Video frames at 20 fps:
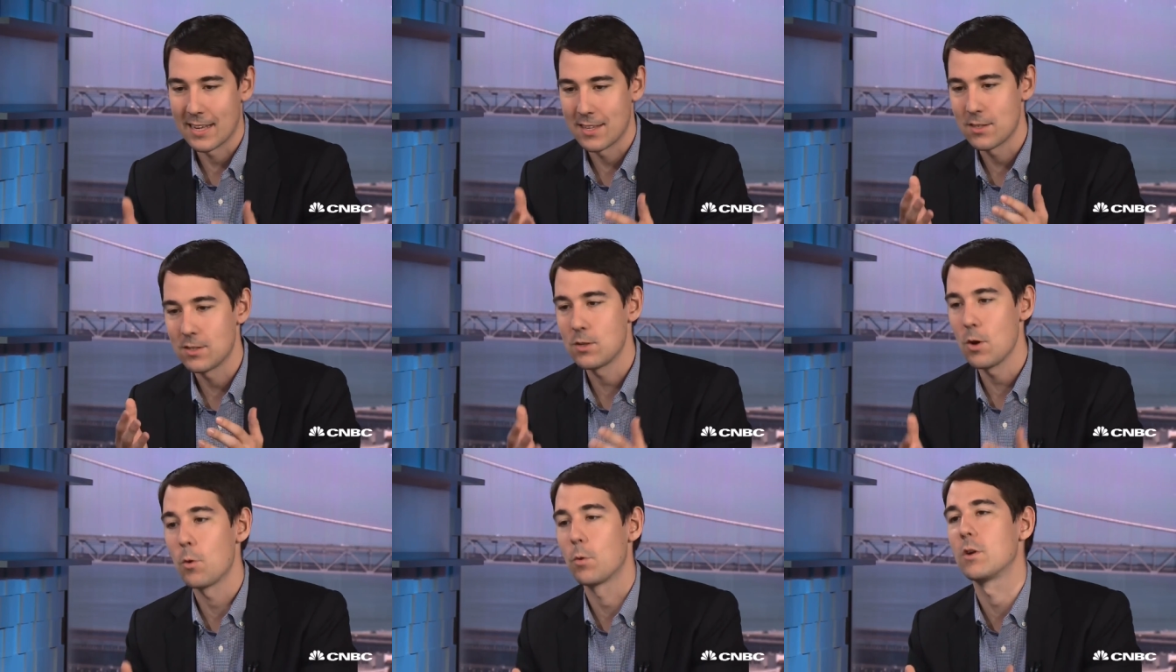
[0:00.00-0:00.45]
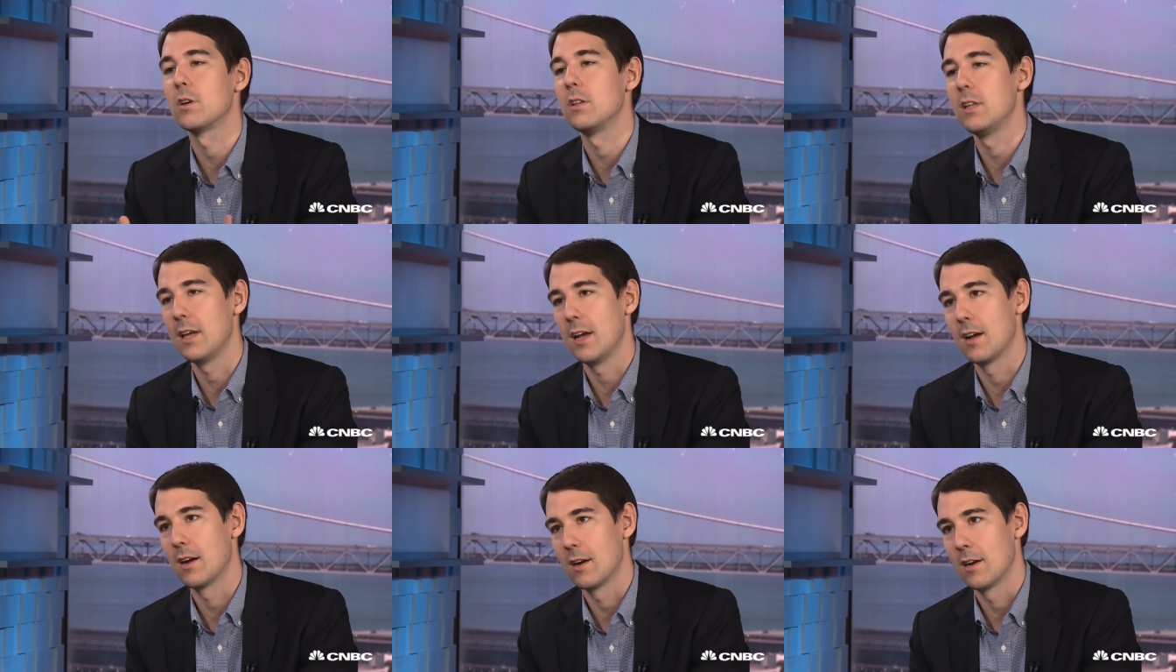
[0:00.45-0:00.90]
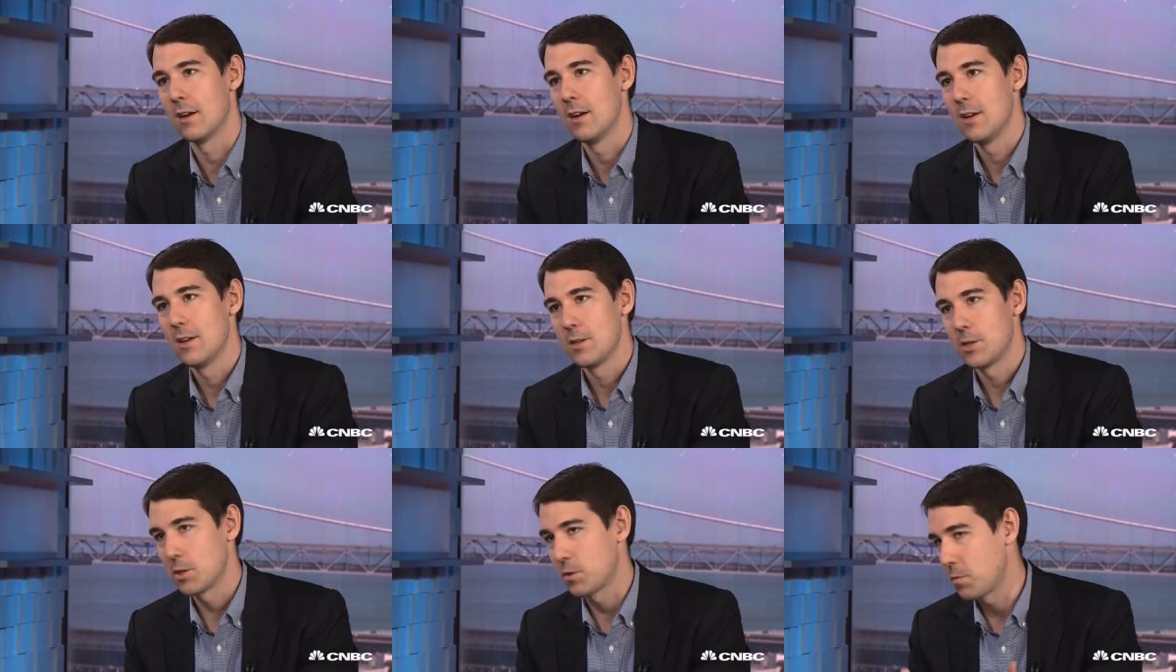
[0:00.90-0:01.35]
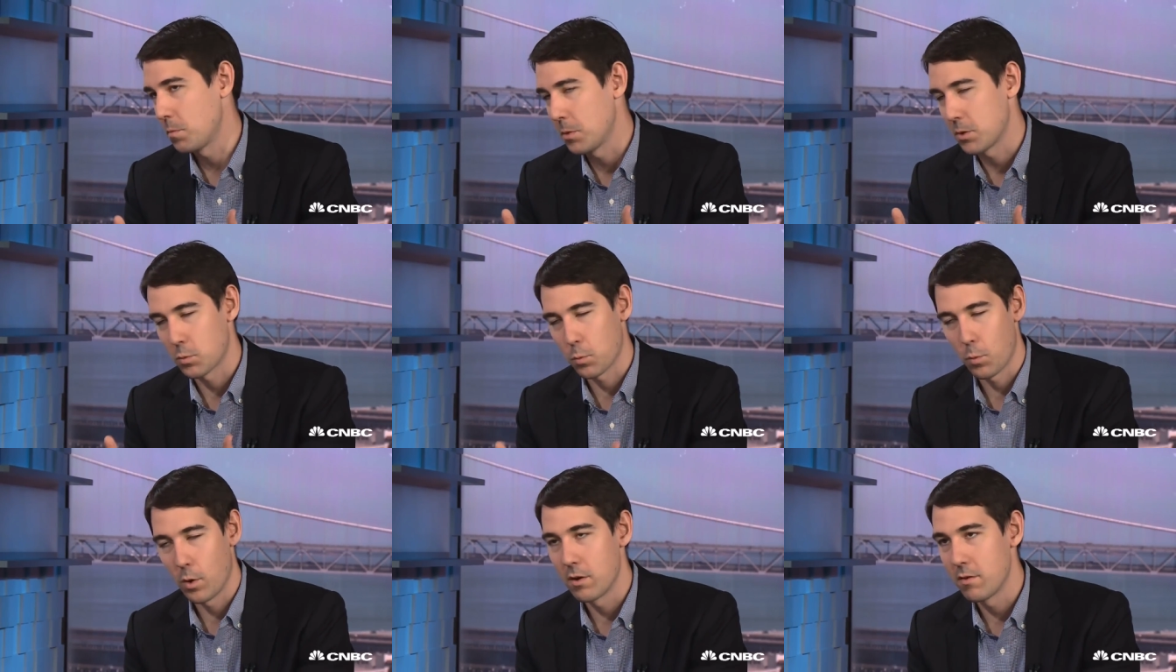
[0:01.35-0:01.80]
it's so clear just from
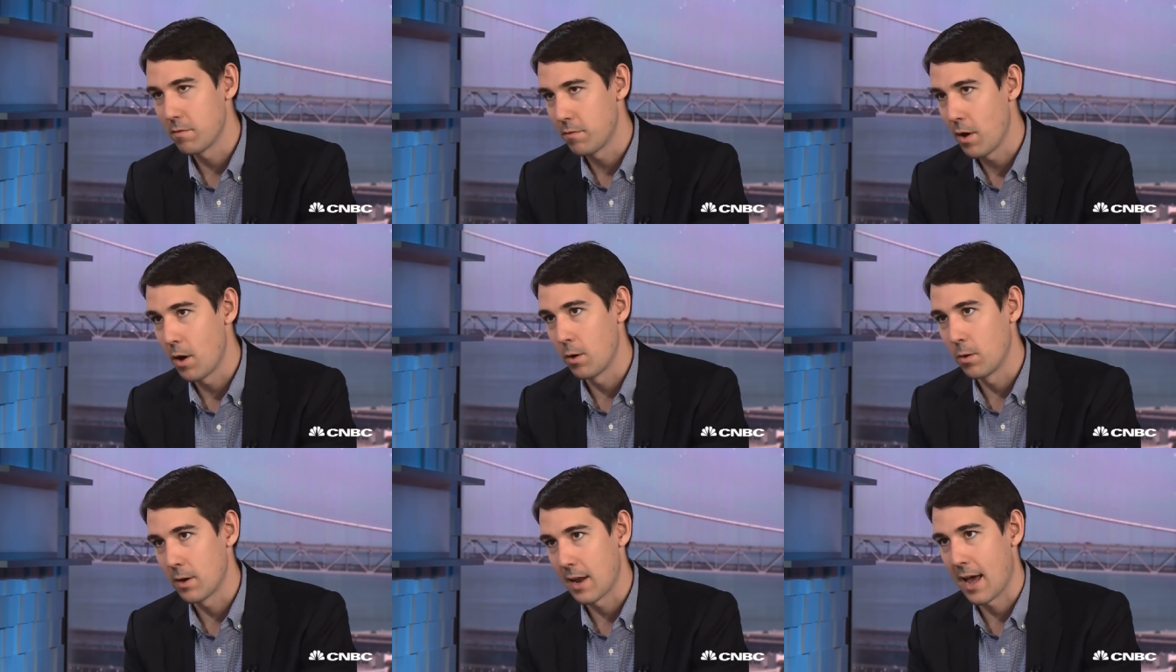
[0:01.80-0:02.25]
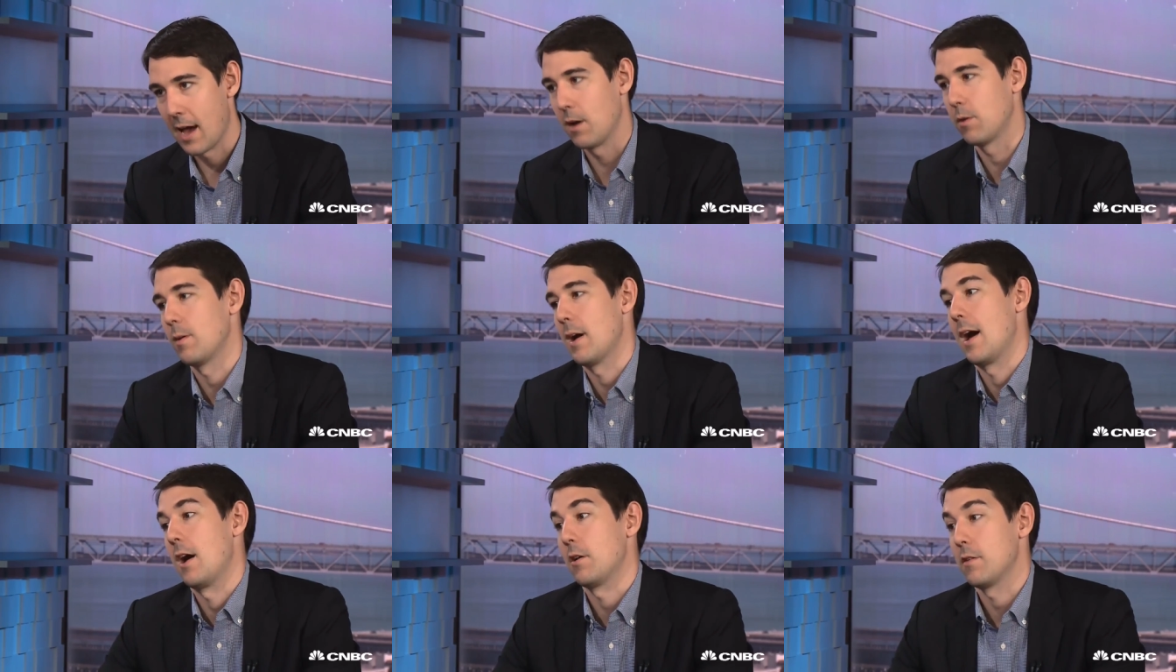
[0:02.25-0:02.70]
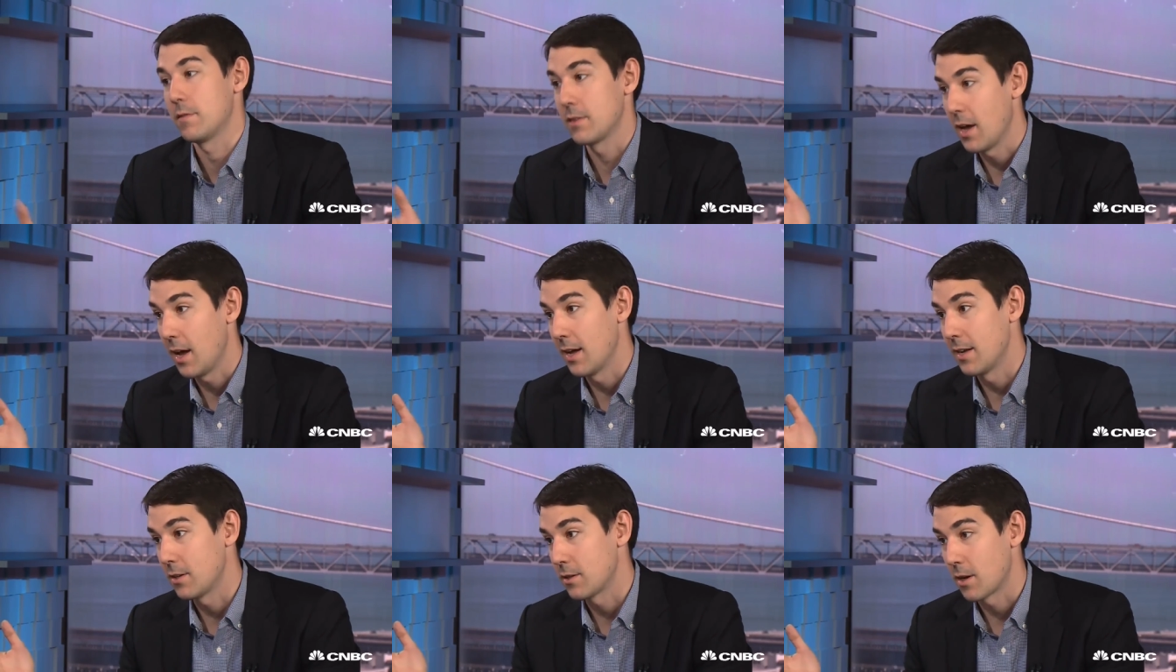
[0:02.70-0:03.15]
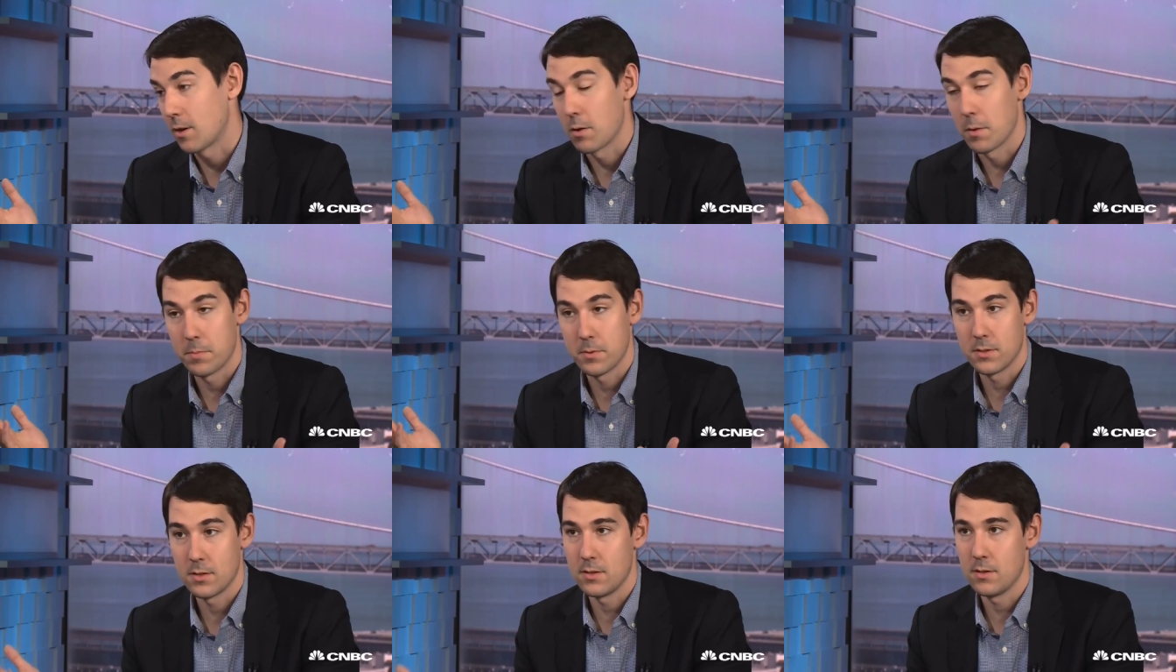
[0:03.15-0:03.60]
this one vote how out of touch our
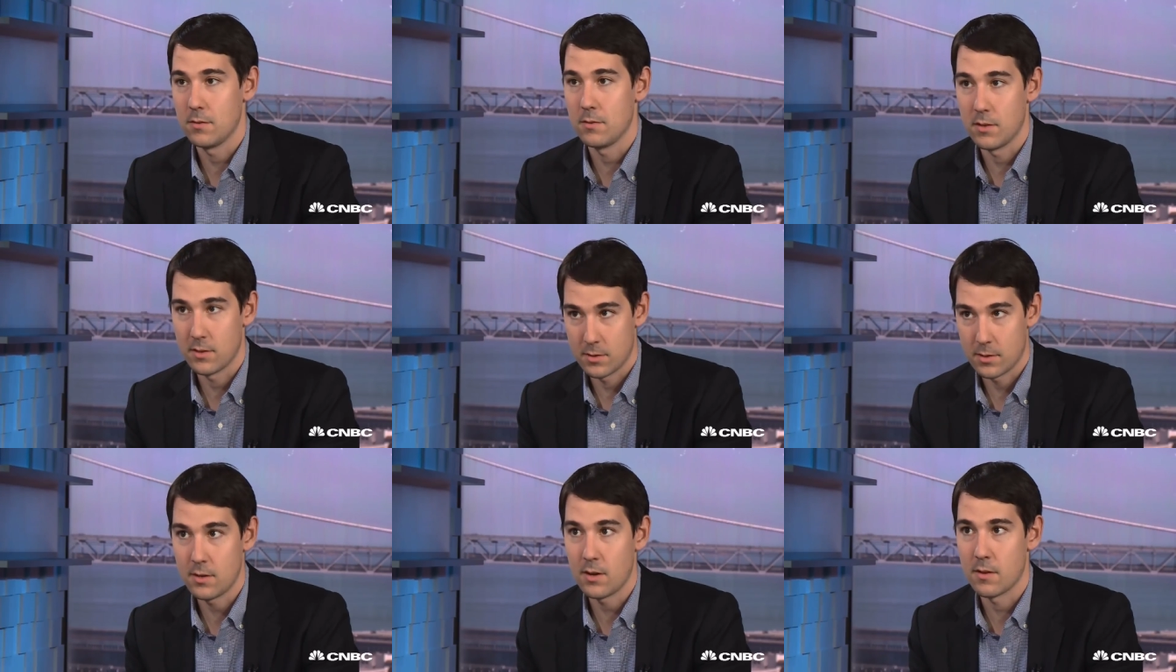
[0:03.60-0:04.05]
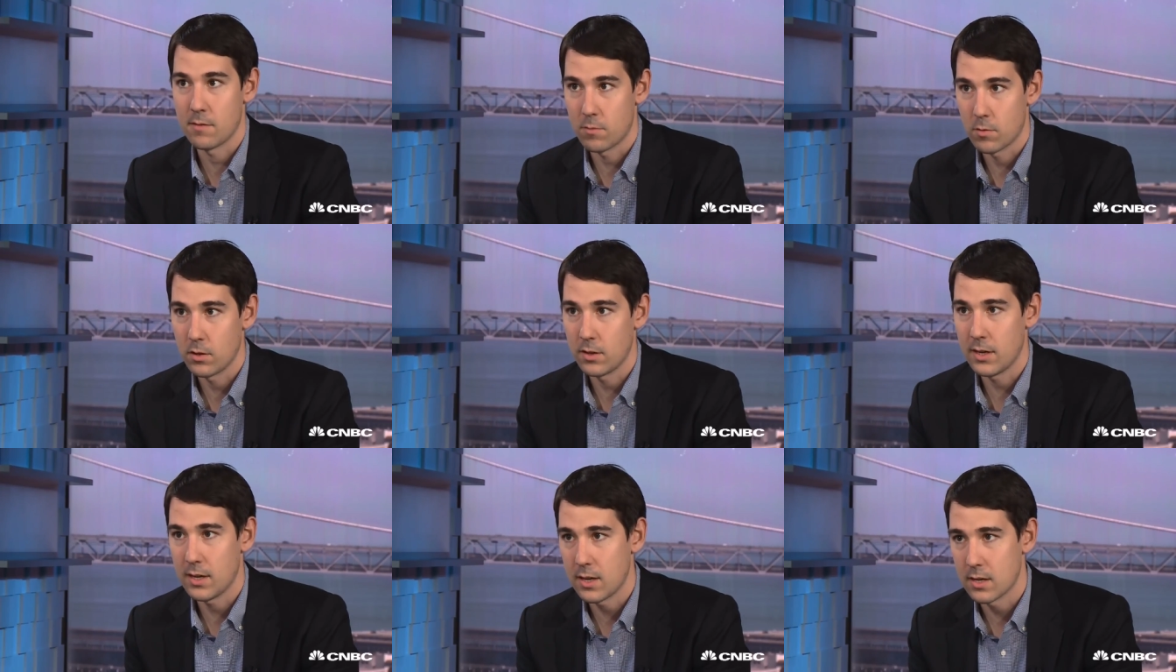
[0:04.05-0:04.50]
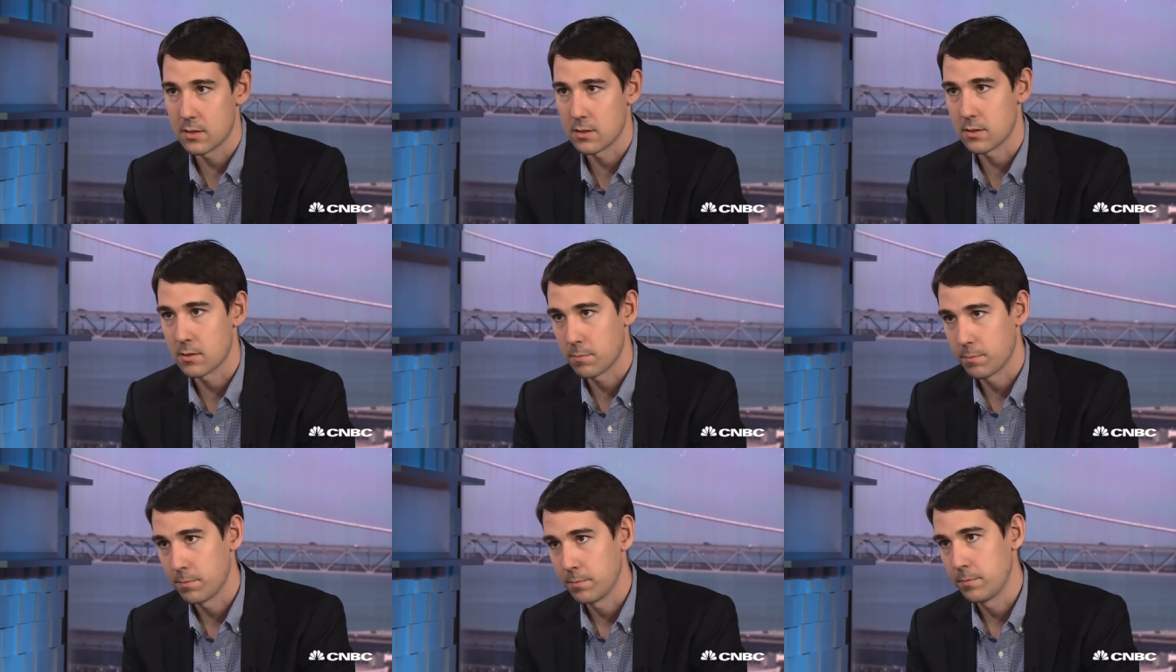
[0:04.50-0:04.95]
representative really is.